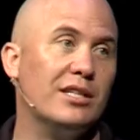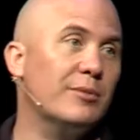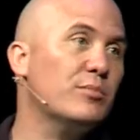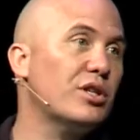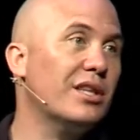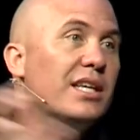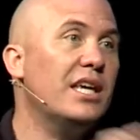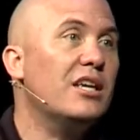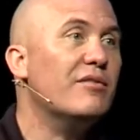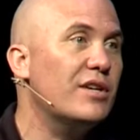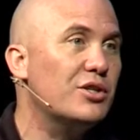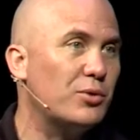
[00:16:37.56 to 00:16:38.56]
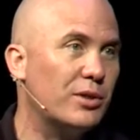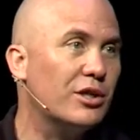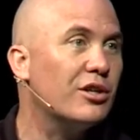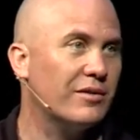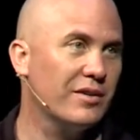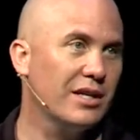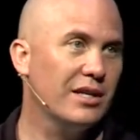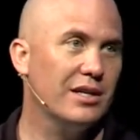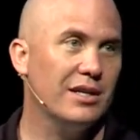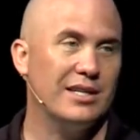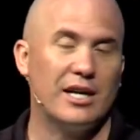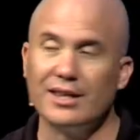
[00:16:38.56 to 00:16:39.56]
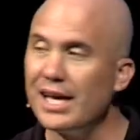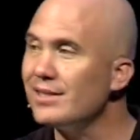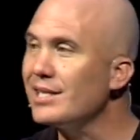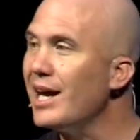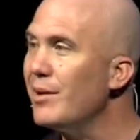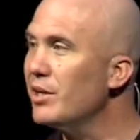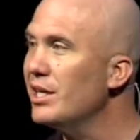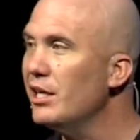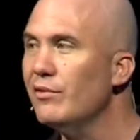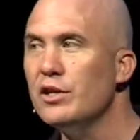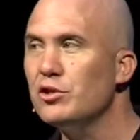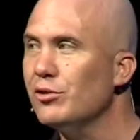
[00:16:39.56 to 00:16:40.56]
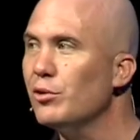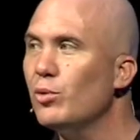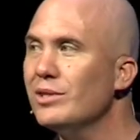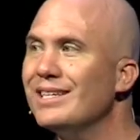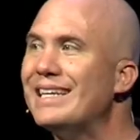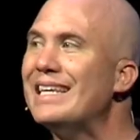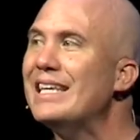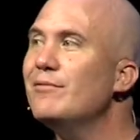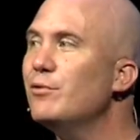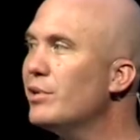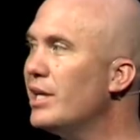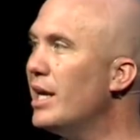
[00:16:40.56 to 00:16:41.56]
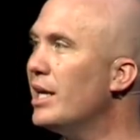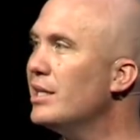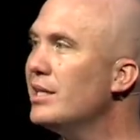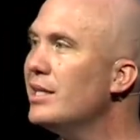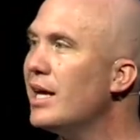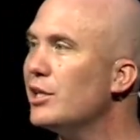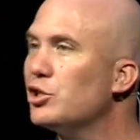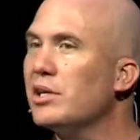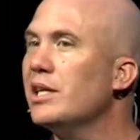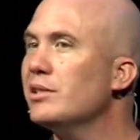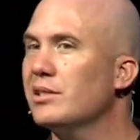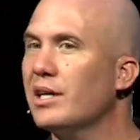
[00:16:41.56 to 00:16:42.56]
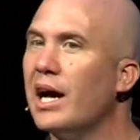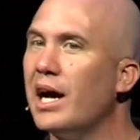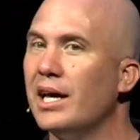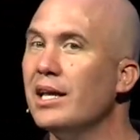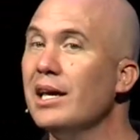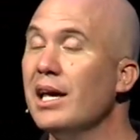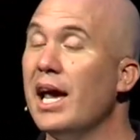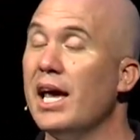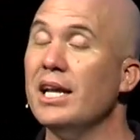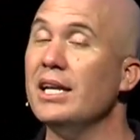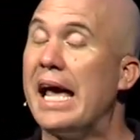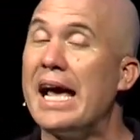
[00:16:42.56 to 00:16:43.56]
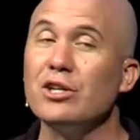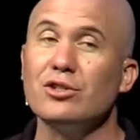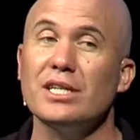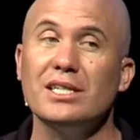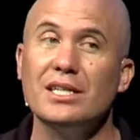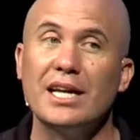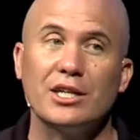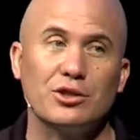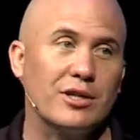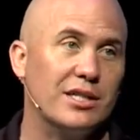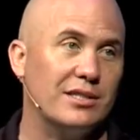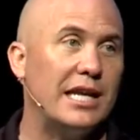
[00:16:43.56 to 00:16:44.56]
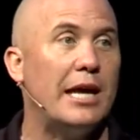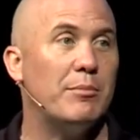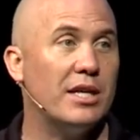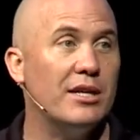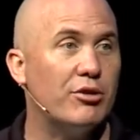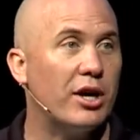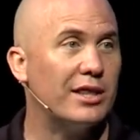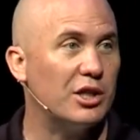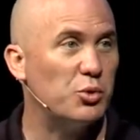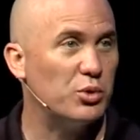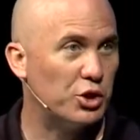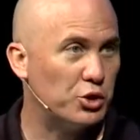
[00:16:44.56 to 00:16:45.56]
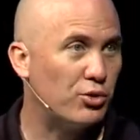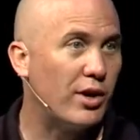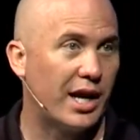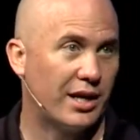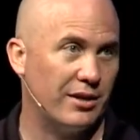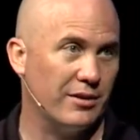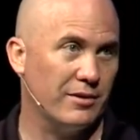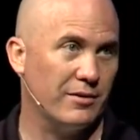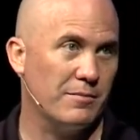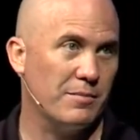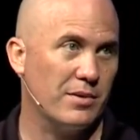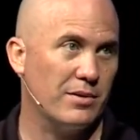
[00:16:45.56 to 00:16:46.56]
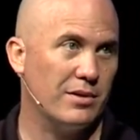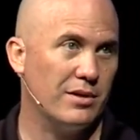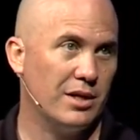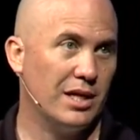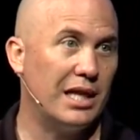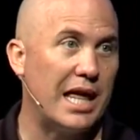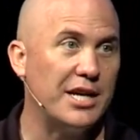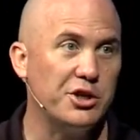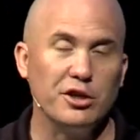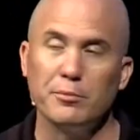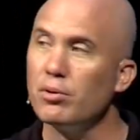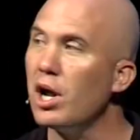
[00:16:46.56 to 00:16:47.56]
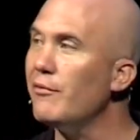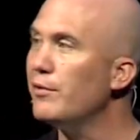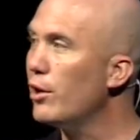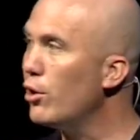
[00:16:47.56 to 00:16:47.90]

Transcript: him to the king of Israel. Now at that time, the king of Israel was an evil king and did not trust God, and he actually did not trust Naaman. He thought this was a trick. Elisha the prophet